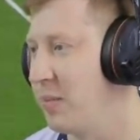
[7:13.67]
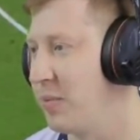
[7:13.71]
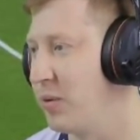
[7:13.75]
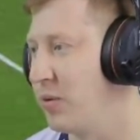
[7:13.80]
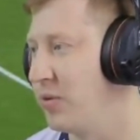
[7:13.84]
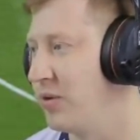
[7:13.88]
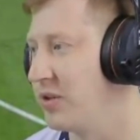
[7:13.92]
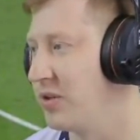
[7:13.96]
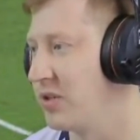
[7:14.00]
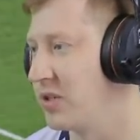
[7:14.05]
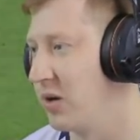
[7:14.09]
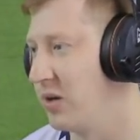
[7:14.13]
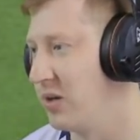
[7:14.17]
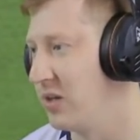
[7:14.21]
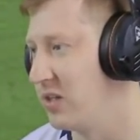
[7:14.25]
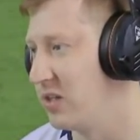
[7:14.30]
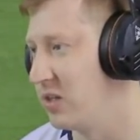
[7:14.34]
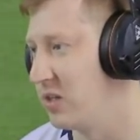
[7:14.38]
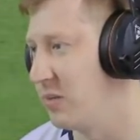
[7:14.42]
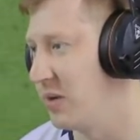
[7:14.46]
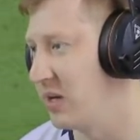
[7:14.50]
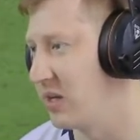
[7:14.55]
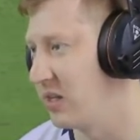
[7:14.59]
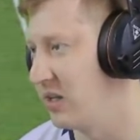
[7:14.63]
that ball that's going
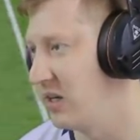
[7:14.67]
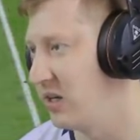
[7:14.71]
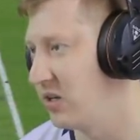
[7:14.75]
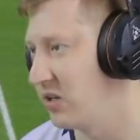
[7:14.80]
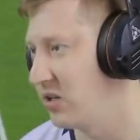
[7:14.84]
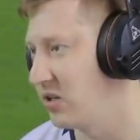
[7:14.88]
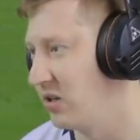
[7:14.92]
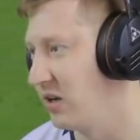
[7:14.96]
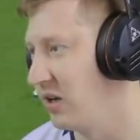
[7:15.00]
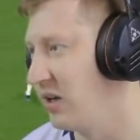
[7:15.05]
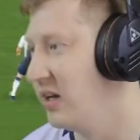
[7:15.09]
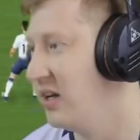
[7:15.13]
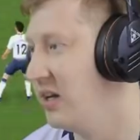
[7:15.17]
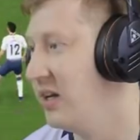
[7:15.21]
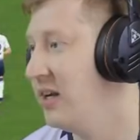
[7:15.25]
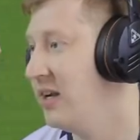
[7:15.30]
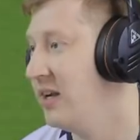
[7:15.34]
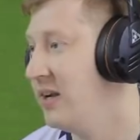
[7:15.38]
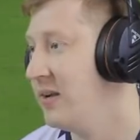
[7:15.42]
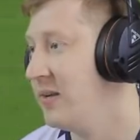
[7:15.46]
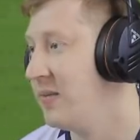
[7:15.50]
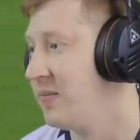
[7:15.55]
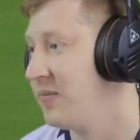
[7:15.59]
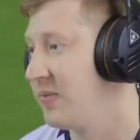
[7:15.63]
into the back of the net, shouldn't I?
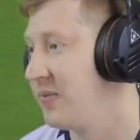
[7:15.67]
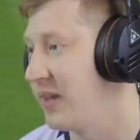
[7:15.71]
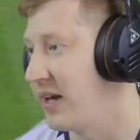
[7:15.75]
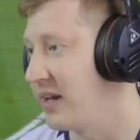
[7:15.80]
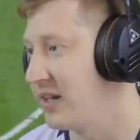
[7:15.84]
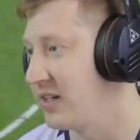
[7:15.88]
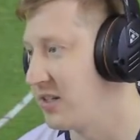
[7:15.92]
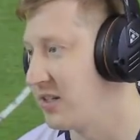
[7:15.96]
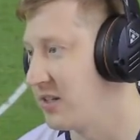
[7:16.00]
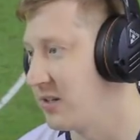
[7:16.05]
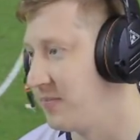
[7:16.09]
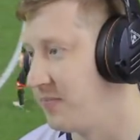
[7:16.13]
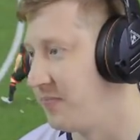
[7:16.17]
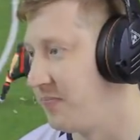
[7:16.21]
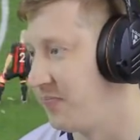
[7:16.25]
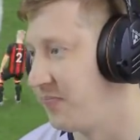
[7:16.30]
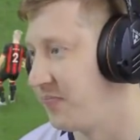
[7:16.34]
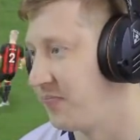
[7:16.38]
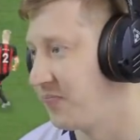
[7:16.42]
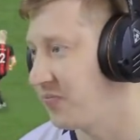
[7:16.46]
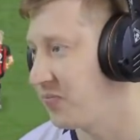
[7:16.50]
Thanks.